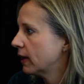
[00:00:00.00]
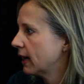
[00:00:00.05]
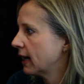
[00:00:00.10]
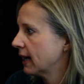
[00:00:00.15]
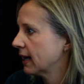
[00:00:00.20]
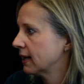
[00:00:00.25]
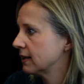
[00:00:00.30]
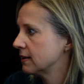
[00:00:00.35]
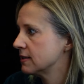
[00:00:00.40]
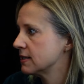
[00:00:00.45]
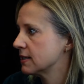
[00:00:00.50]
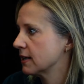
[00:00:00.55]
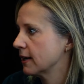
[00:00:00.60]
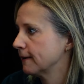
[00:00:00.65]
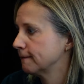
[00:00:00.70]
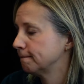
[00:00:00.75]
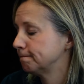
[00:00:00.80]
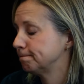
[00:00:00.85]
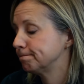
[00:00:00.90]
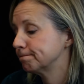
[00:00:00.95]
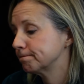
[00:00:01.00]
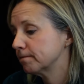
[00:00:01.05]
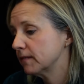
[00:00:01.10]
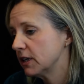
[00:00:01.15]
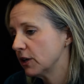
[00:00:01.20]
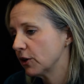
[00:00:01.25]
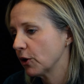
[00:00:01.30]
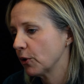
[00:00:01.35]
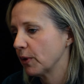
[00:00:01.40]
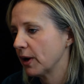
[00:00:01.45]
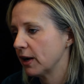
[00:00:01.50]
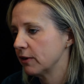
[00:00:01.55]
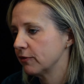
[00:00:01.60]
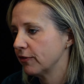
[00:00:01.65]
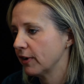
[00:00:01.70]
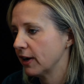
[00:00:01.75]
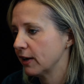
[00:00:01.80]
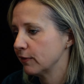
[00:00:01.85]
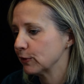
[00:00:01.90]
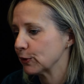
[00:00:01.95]
And
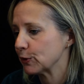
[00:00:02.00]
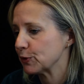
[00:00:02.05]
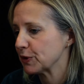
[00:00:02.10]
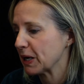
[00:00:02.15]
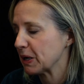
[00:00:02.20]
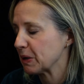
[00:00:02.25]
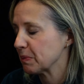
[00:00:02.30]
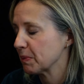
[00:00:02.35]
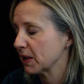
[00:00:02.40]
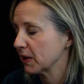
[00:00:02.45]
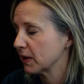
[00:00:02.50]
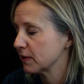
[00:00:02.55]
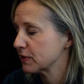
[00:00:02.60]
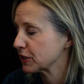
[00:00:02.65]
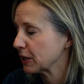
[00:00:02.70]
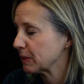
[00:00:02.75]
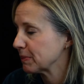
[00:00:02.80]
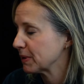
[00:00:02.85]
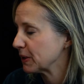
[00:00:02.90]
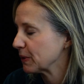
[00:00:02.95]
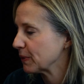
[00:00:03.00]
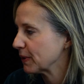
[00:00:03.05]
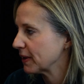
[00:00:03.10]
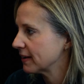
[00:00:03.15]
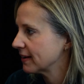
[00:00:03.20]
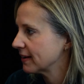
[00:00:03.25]
I've learned that in my lifetime anyway.